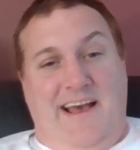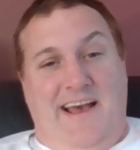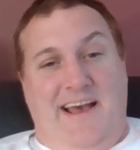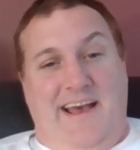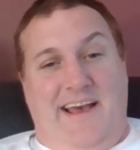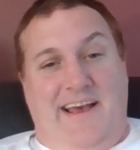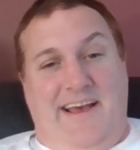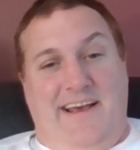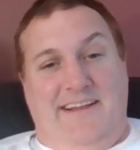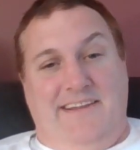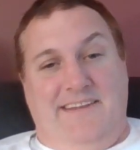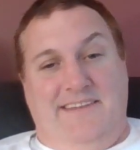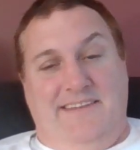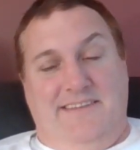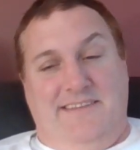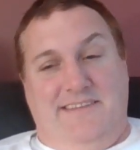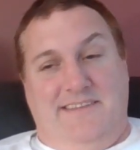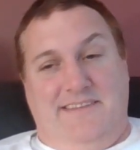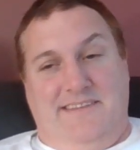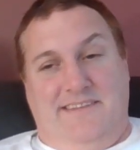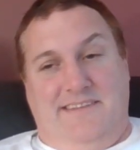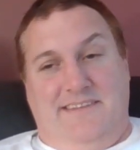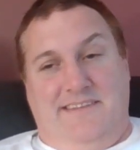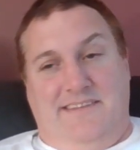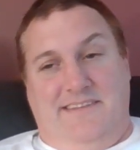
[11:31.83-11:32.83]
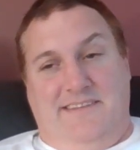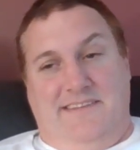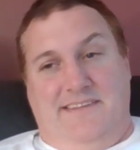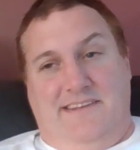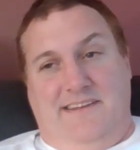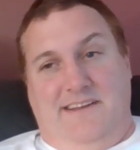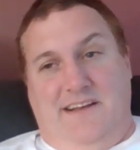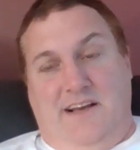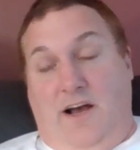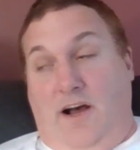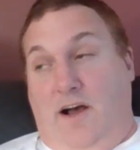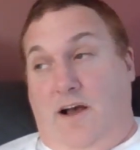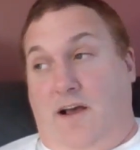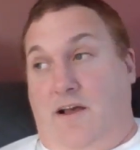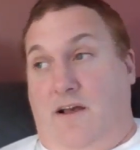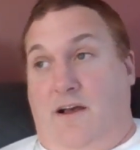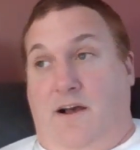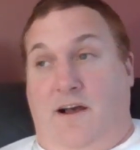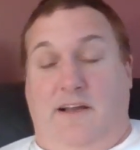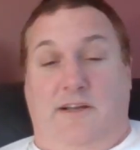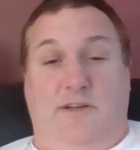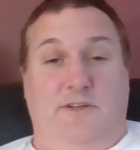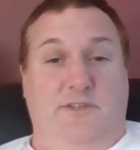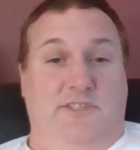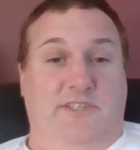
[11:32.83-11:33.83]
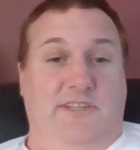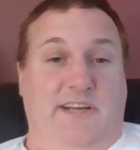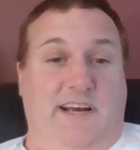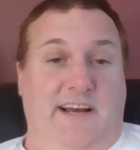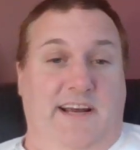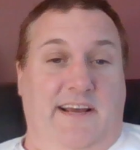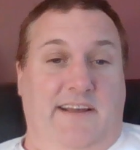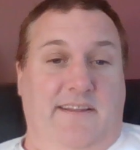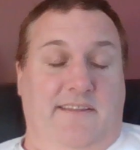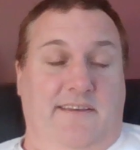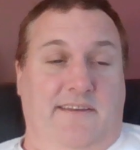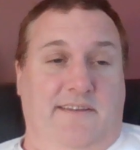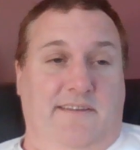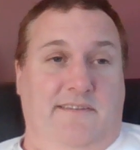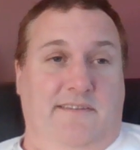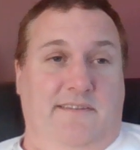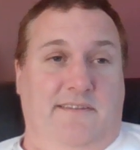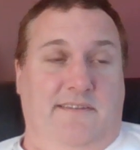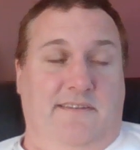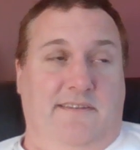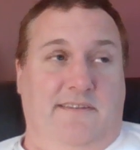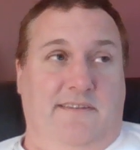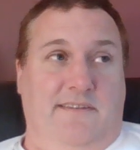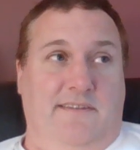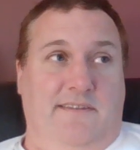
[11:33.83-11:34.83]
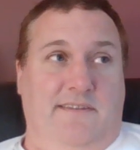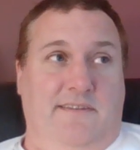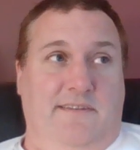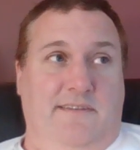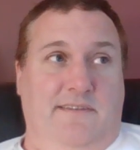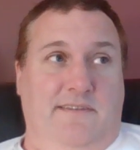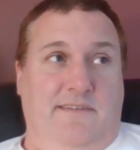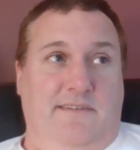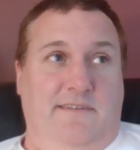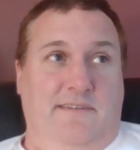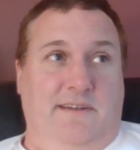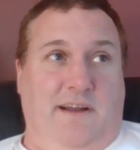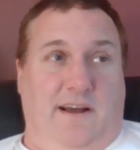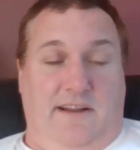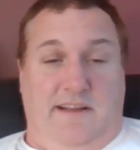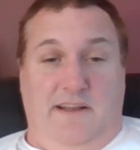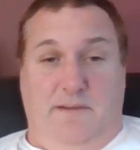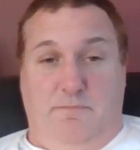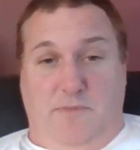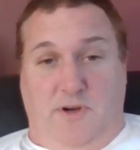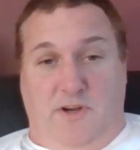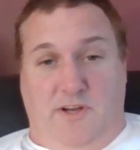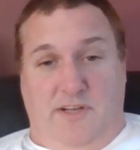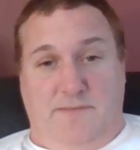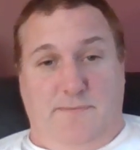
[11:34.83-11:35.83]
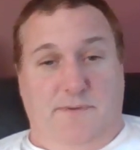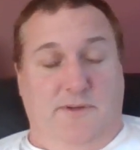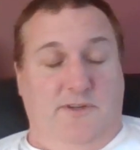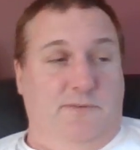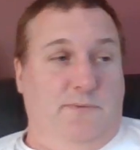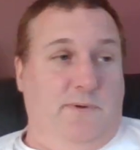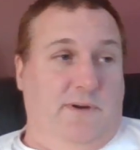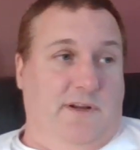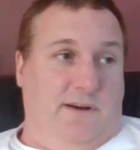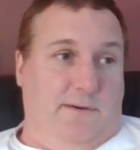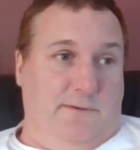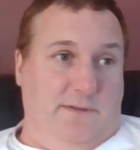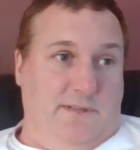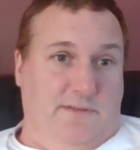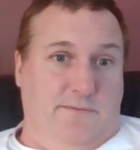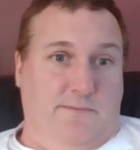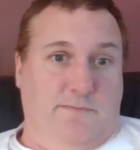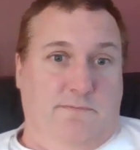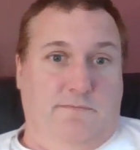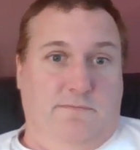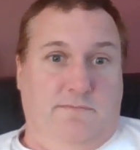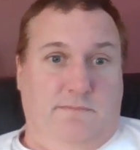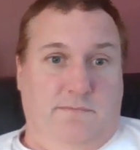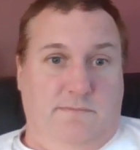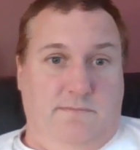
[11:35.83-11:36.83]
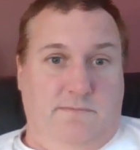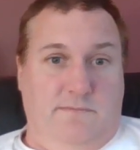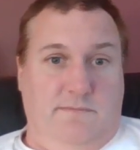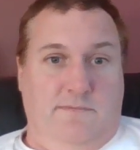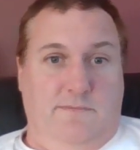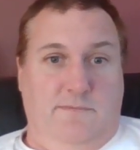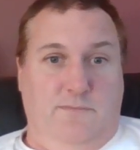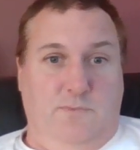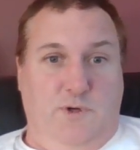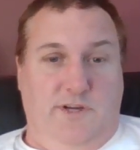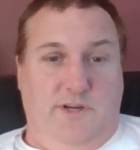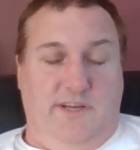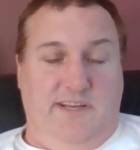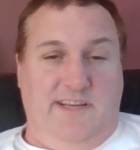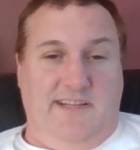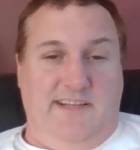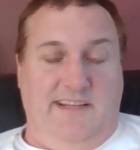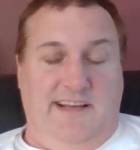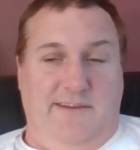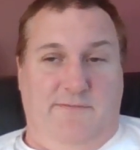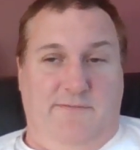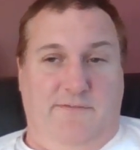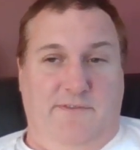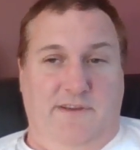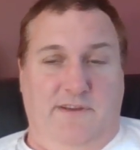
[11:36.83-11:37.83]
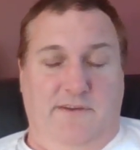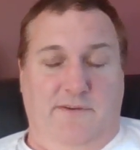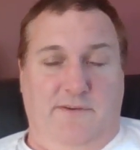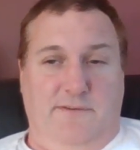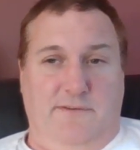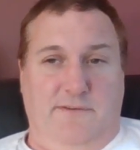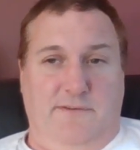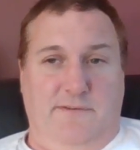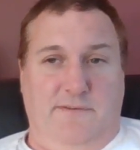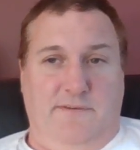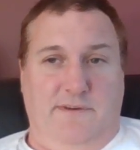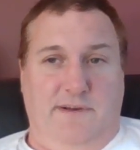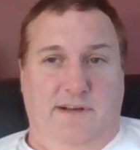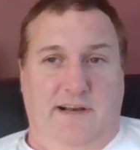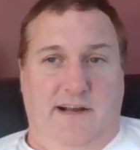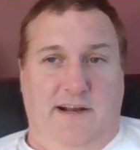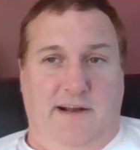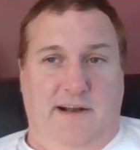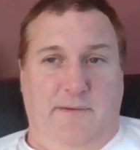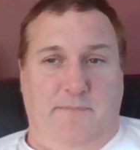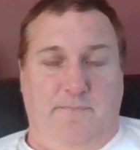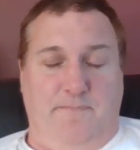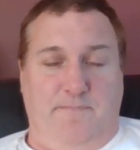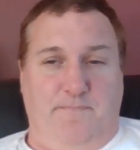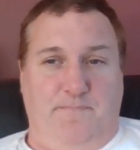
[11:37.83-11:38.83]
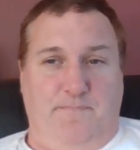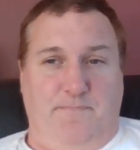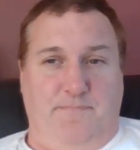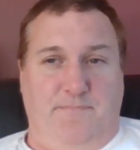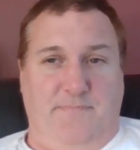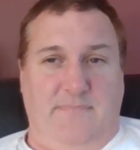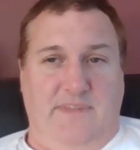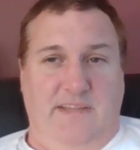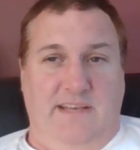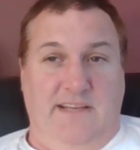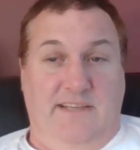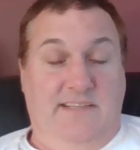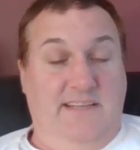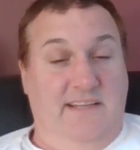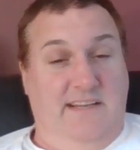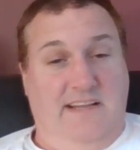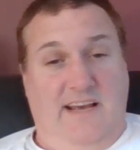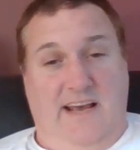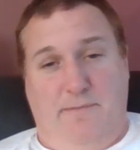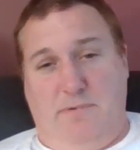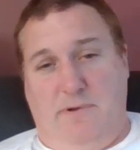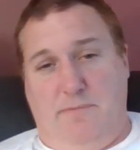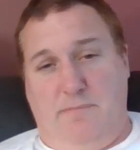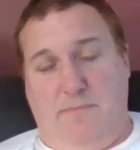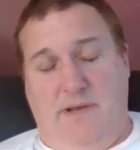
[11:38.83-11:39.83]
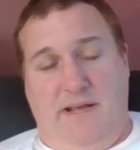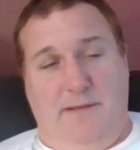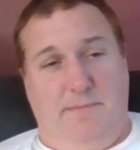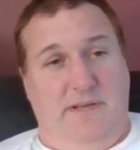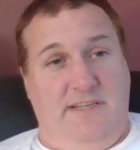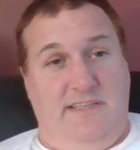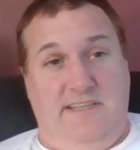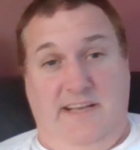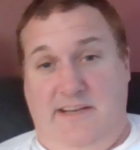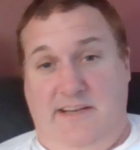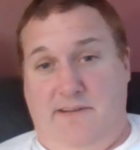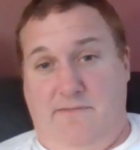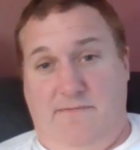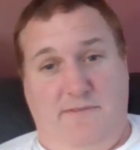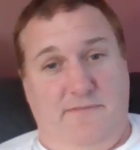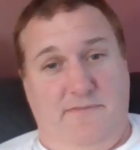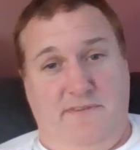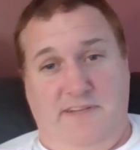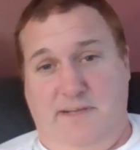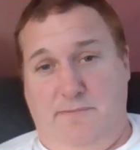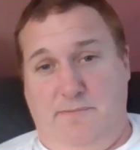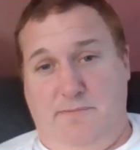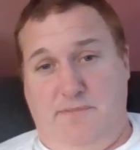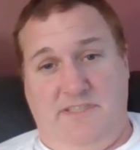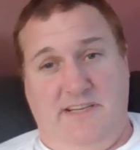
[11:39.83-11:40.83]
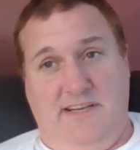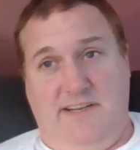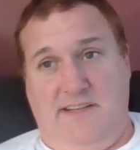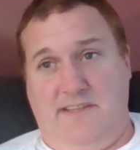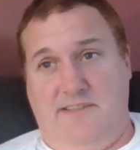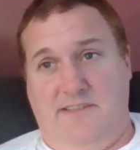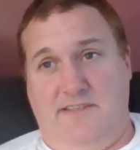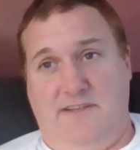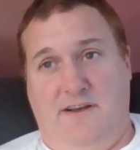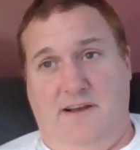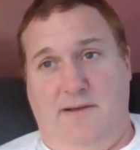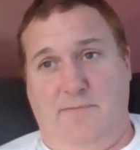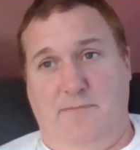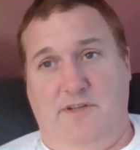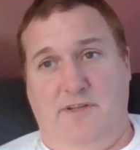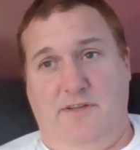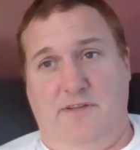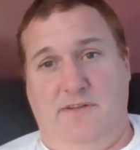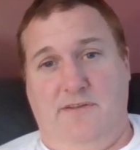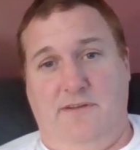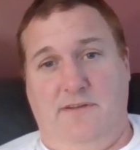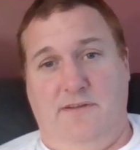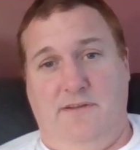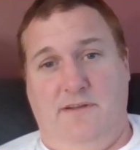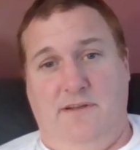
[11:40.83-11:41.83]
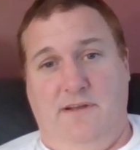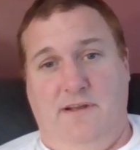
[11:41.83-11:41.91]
And I could say that, like in my experience when I was working in that field, um, it did happen maybe 10, 15% of the time that